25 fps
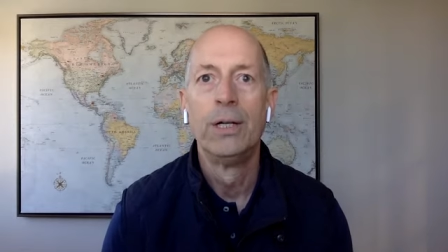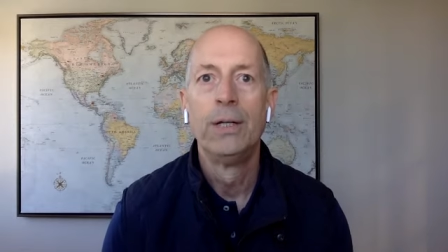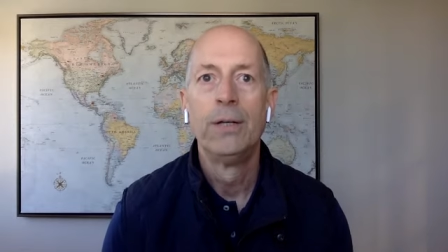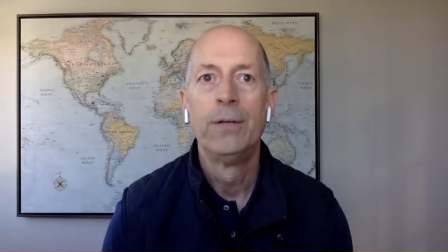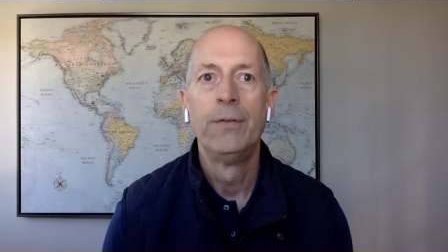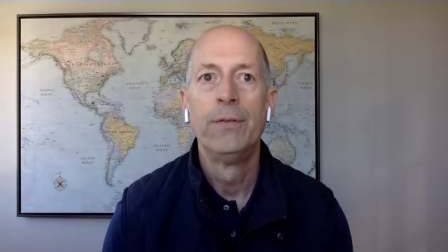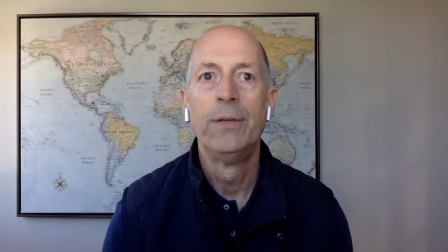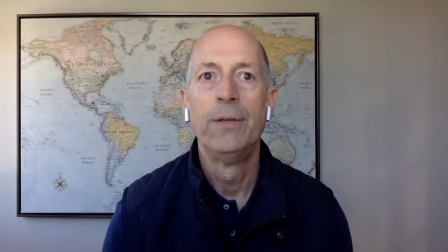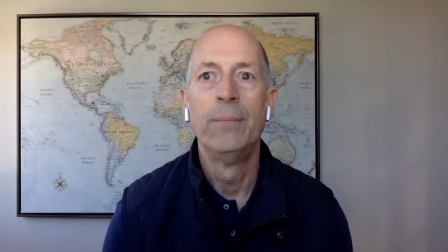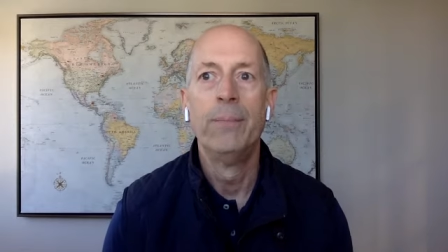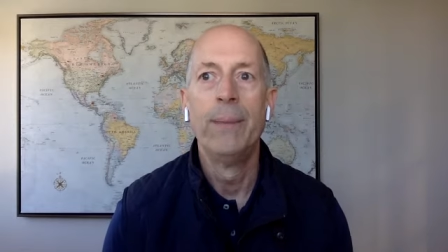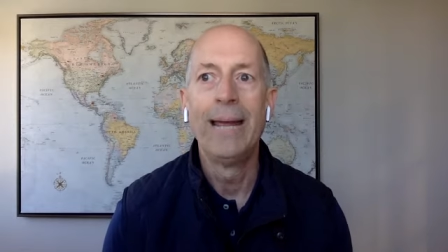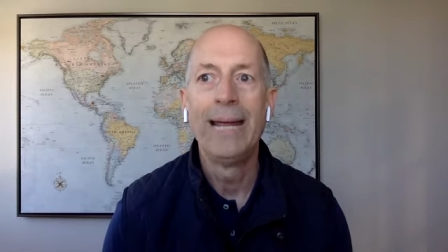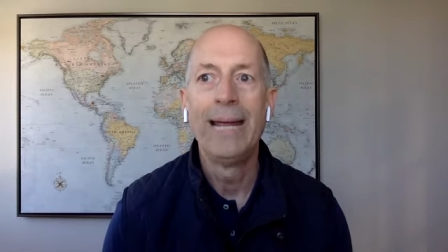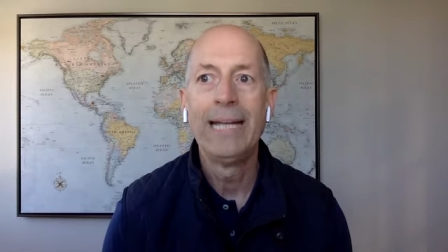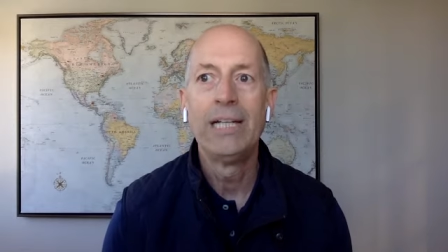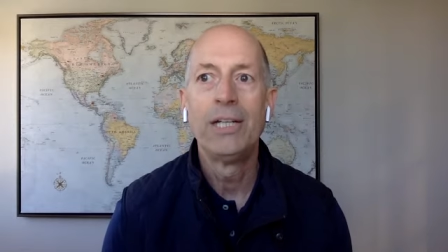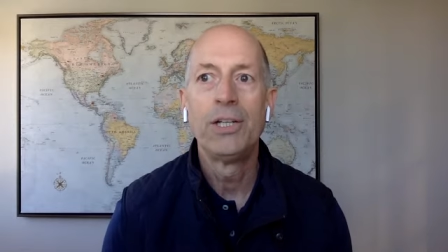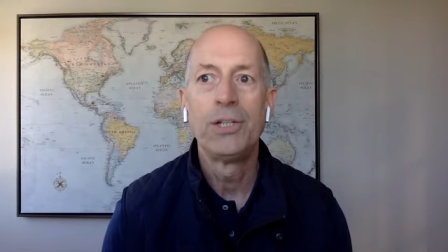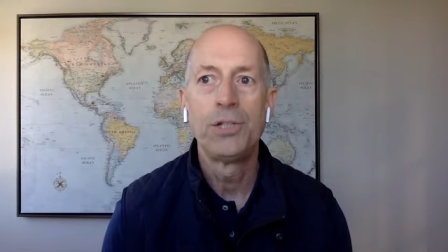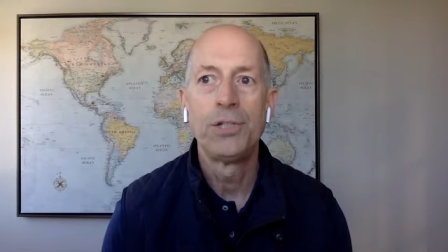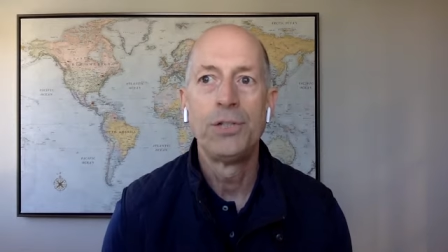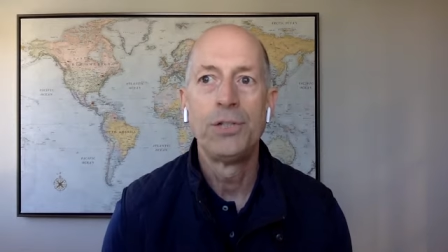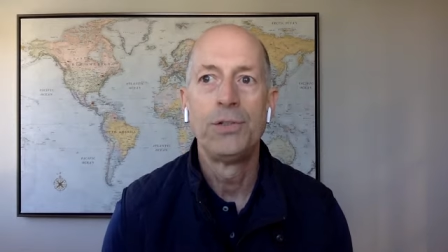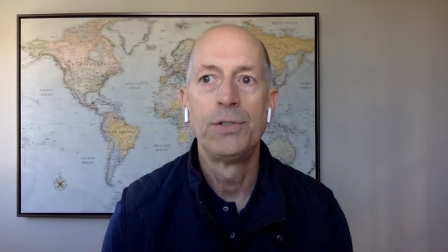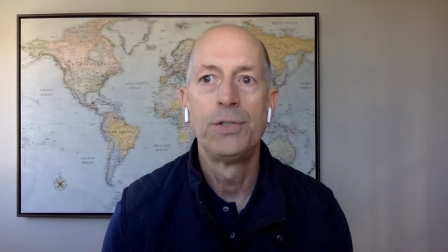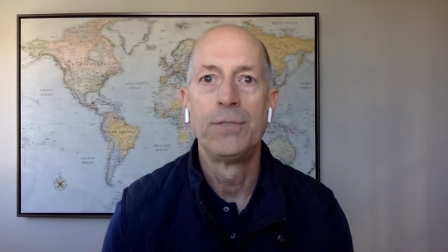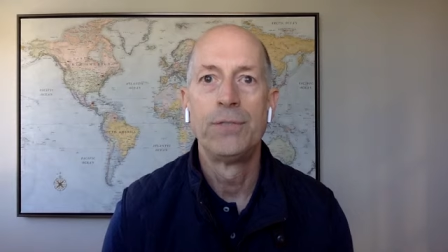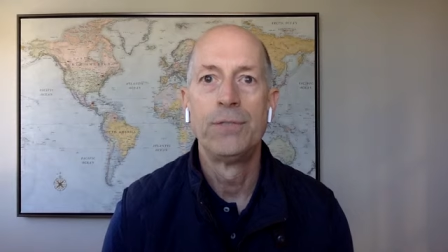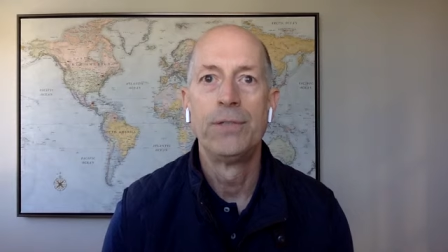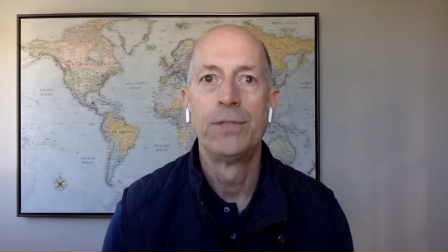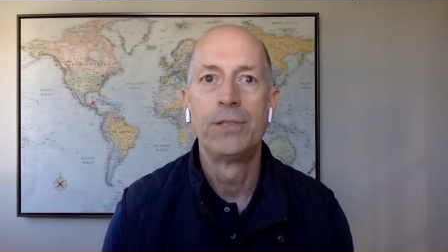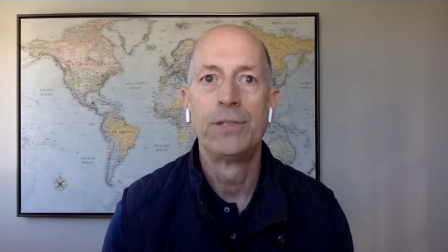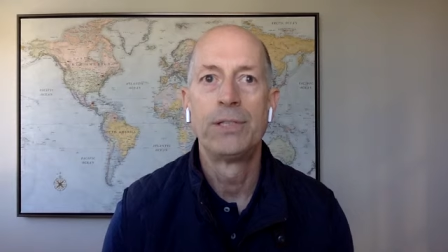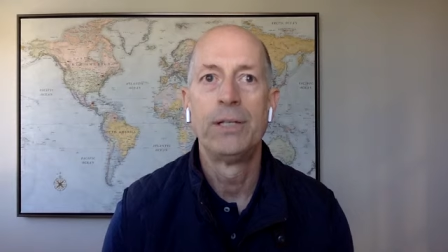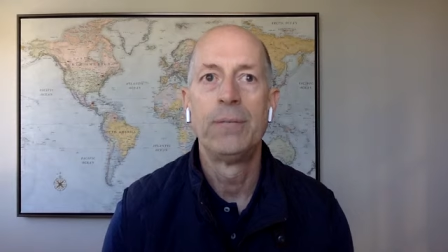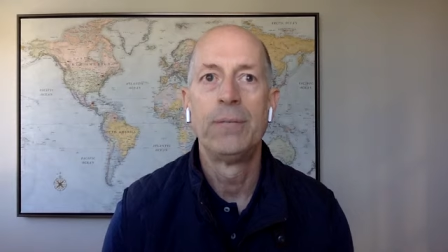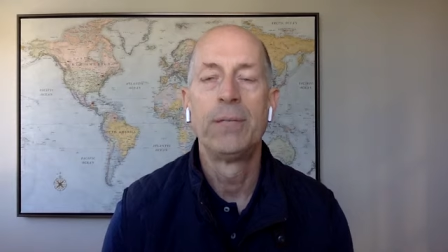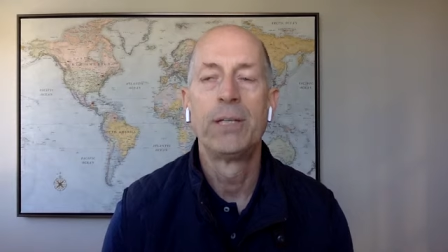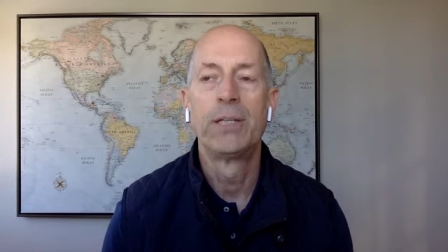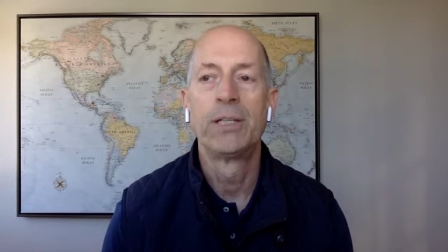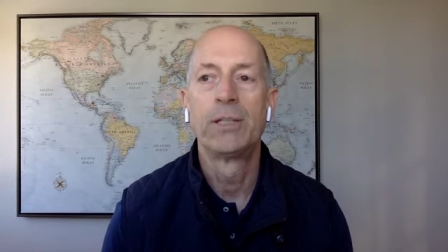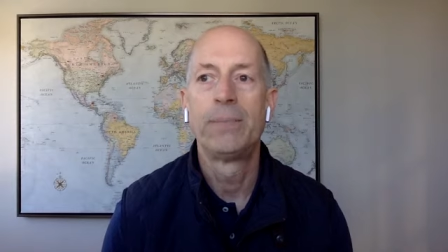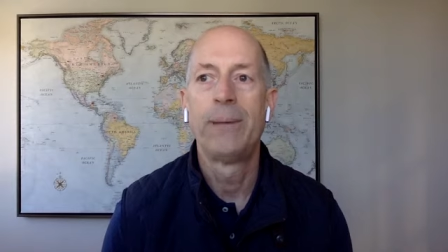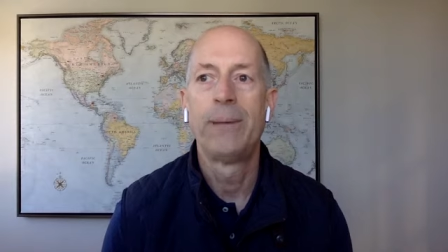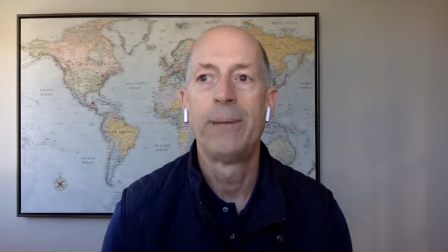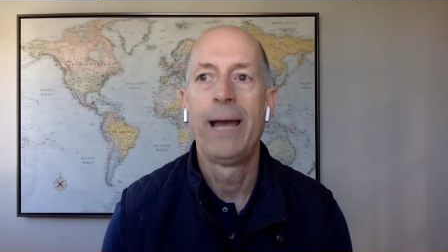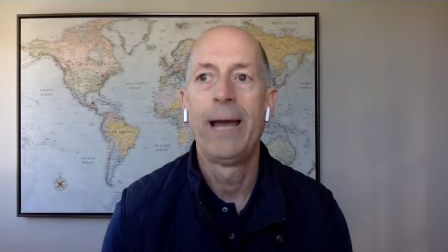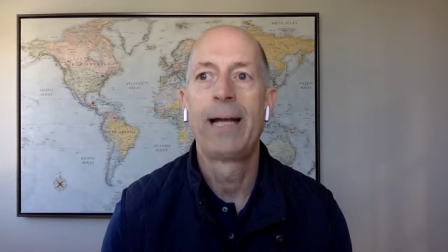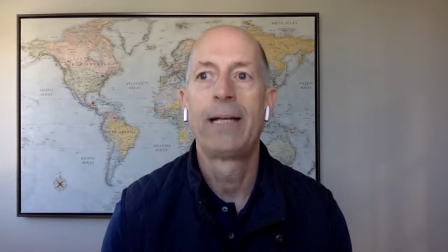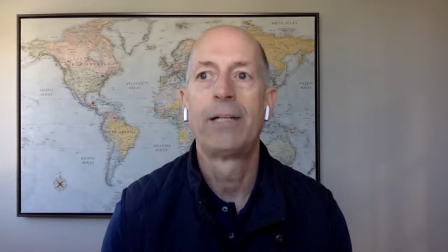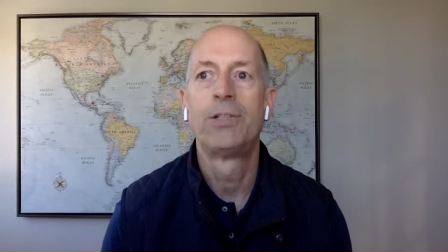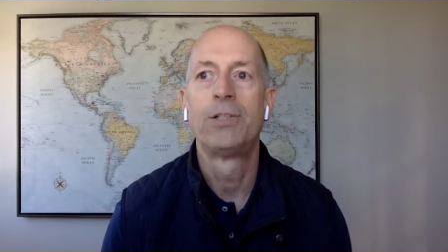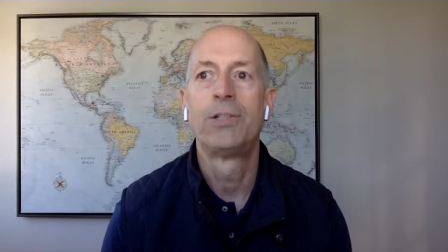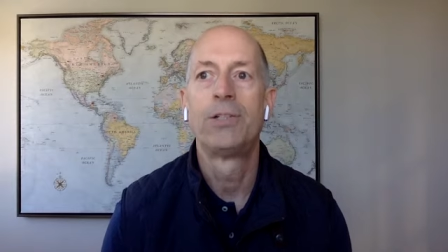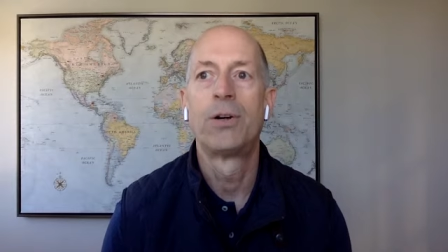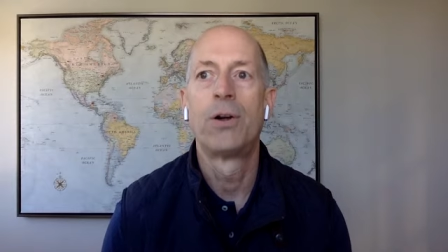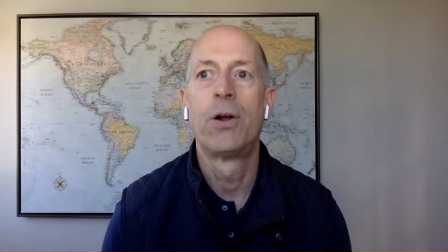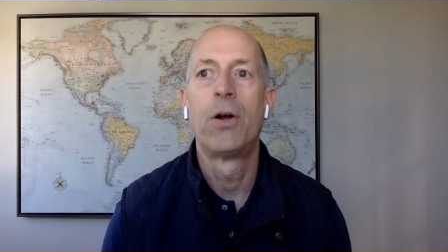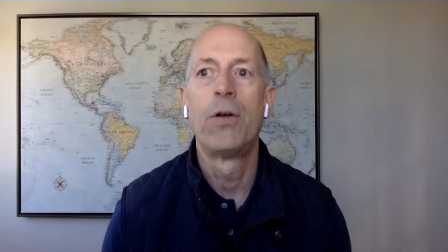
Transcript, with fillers: the main issues of the stimulus package are